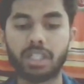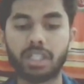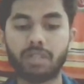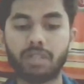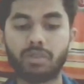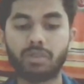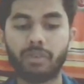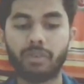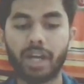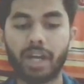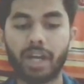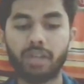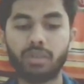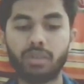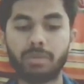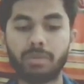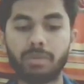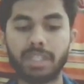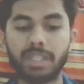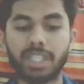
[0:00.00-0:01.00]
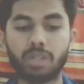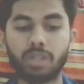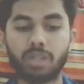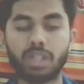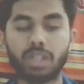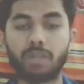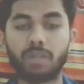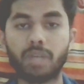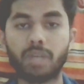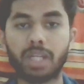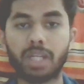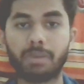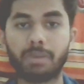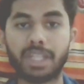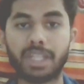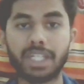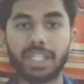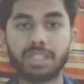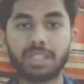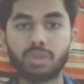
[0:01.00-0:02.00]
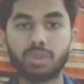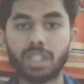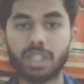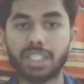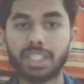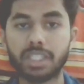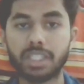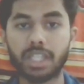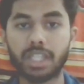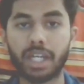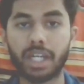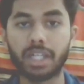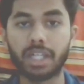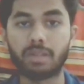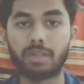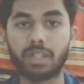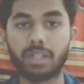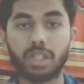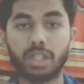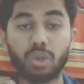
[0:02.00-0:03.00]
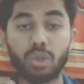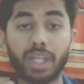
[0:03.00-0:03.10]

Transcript: That value will be assigned to that variable. That is known as assign activity.